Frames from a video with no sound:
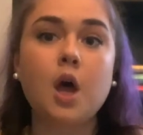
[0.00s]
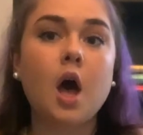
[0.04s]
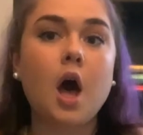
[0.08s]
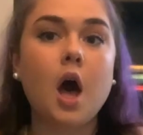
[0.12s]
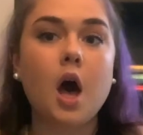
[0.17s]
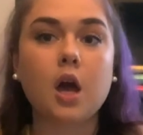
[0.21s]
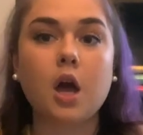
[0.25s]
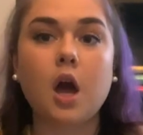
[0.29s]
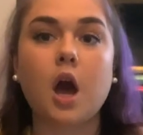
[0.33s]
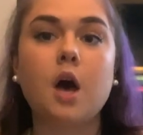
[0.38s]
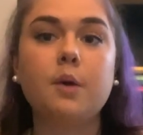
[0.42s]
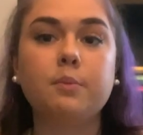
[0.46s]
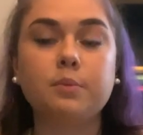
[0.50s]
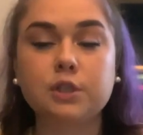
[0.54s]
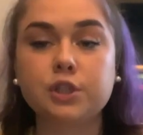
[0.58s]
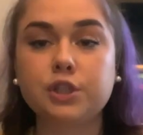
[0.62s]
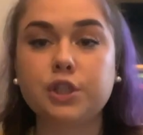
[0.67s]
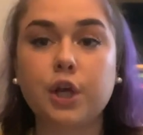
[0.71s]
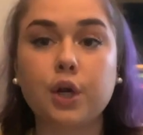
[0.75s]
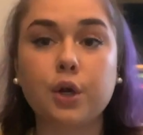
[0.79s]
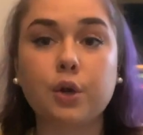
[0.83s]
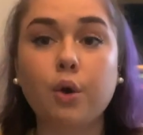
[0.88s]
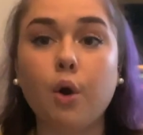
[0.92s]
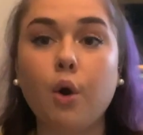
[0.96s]
accomplish
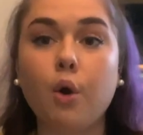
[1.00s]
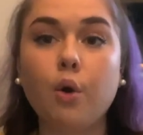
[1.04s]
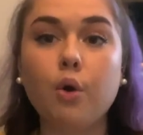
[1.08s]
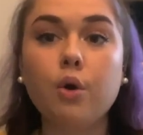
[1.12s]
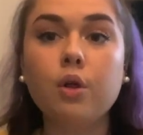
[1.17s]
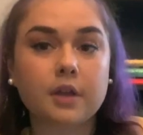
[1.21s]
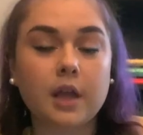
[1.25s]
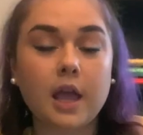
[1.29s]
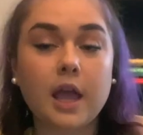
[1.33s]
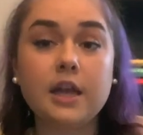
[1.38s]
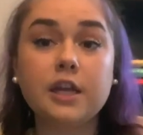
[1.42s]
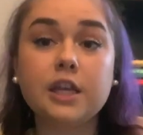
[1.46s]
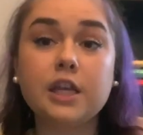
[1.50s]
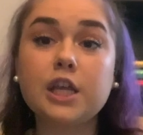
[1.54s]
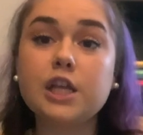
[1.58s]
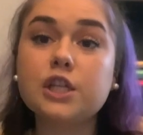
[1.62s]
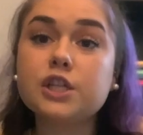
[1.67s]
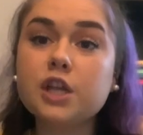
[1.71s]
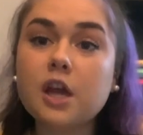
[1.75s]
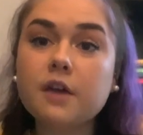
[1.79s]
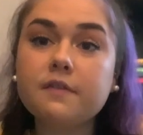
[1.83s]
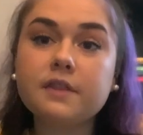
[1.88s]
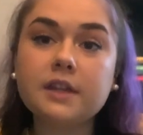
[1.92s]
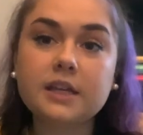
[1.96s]
their goal. And
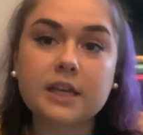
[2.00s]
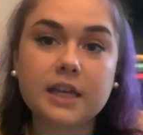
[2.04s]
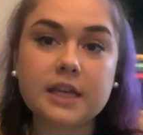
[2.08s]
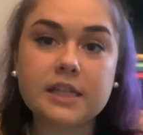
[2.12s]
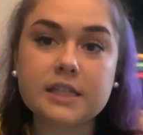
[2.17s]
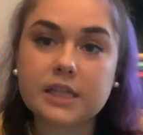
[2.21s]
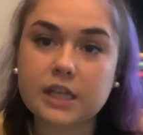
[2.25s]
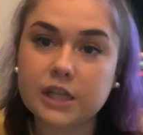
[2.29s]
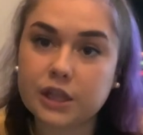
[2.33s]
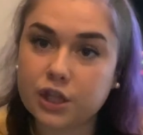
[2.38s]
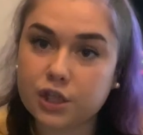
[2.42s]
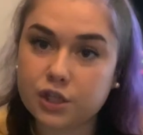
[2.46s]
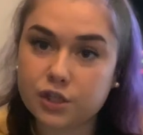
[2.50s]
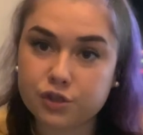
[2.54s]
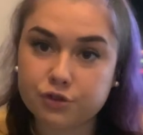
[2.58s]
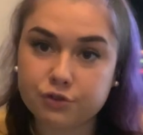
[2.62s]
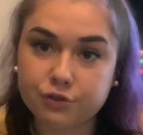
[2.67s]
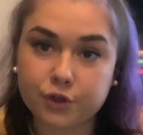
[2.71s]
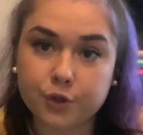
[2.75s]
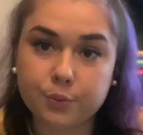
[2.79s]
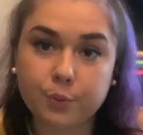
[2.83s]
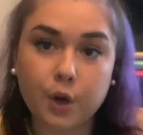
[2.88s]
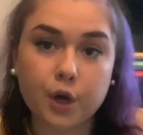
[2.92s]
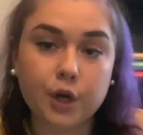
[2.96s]
each of the kids in this
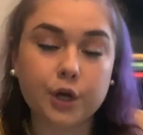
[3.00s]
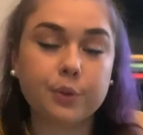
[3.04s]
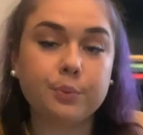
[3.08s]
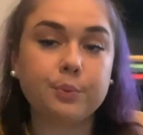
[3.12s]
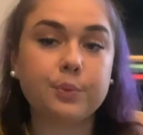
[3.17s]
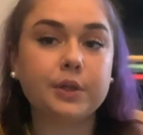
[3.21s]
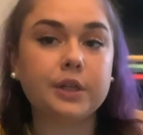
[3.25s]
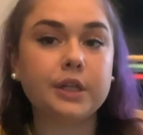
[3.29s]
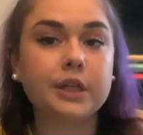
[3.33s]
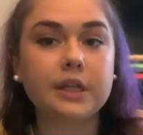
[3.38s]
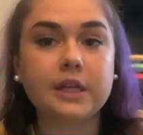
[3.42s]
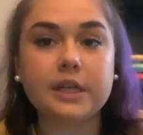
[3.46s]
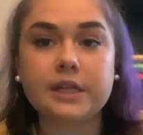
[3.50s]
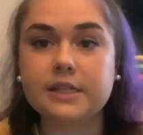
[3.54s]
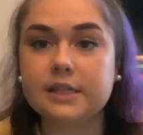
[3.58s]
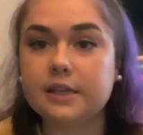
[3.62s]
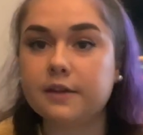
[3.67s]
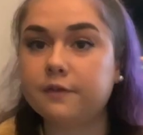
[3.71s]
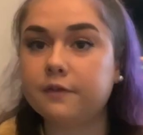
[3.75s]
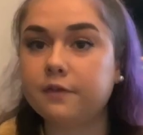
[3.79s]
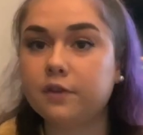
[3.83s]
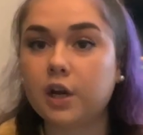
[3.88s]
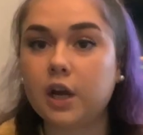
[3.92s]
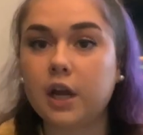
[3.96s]
group are completely
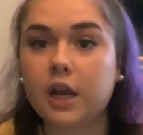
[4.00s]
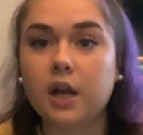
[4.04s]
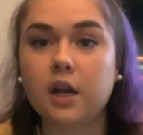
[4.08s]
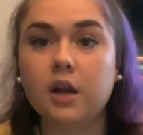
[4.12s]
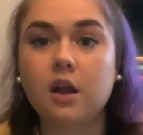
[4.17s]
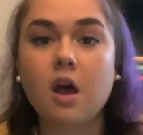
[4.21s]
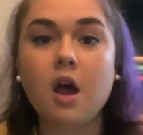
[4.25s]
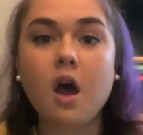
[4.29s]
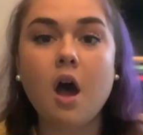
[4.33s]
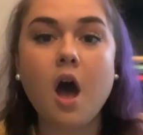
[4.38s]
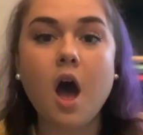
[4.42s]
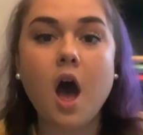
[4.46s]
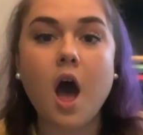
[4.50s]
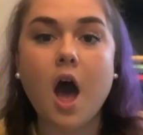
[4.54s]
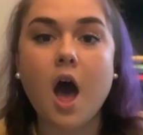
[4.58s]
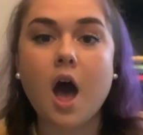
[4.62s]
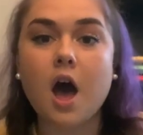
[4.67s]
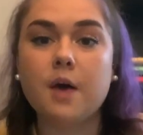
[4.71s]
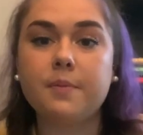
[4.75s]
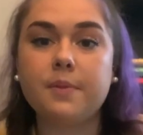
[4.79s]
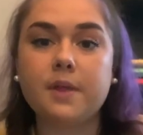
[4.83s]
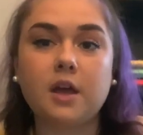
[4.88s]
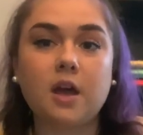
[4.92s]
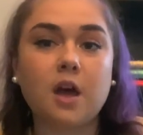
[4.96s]
different.
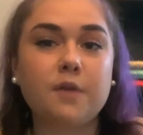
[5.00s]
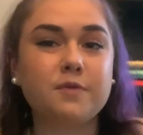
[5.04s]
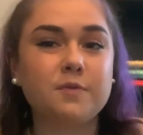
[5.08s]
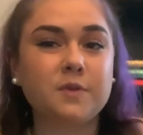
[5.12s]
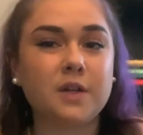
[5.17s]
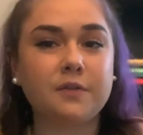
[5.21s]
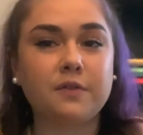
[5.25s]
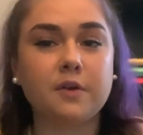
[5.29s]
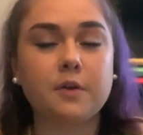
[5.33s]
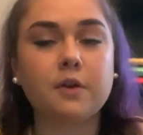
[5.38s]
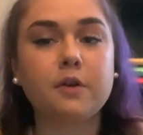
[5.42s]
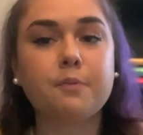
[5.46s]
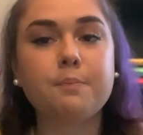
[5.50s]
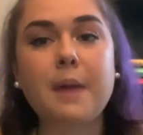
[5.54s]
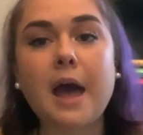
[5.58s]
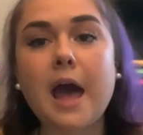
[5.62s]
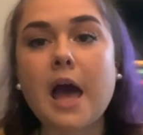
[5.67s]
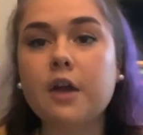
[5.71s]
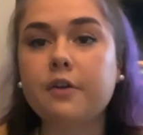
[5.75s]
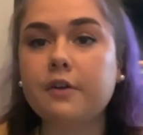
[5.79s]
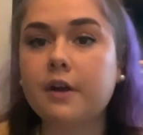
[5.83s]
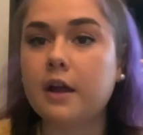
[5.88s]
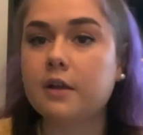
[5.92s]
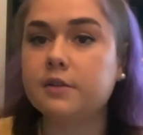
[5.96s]
They come from different
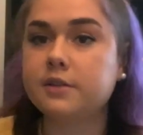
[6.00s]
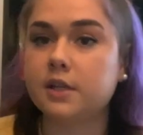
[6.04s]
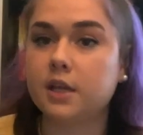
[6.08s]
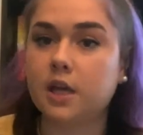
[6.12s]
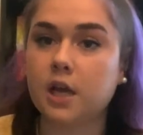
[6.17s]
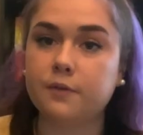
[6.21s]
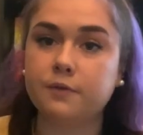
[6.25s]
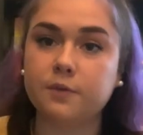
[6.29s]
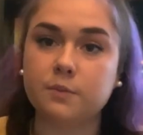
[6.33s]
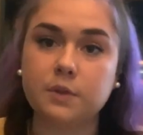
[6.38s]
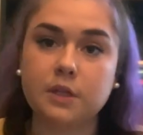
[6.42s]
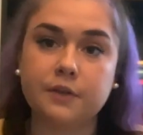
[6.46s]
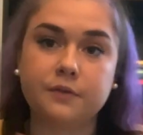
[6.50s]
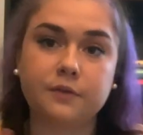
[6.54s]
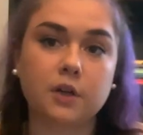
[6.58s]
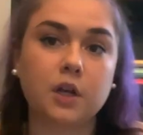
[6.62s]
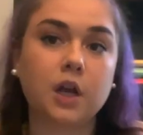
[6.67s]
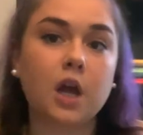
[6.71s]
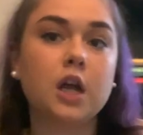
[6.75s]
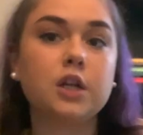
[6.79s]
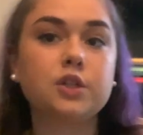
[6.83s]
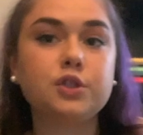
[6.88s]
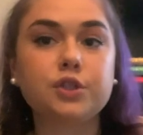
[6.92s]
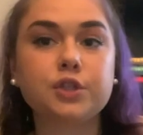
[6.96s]
backgrounds, they come from different
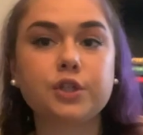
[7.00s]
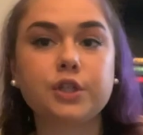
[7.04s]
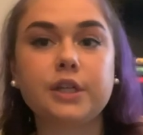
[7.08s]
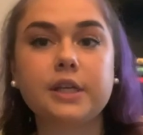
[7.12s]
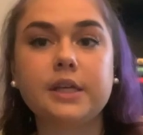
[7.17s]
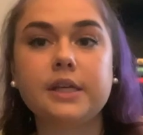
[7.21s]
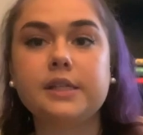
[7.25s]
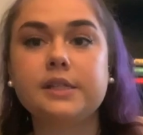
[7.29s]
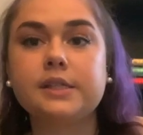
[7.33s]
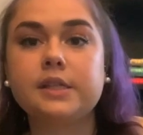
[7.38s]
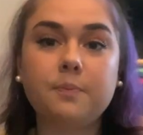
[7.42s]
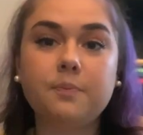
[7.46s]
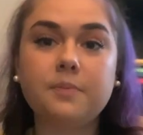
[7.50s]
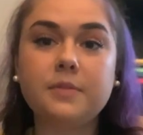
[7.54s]
countries.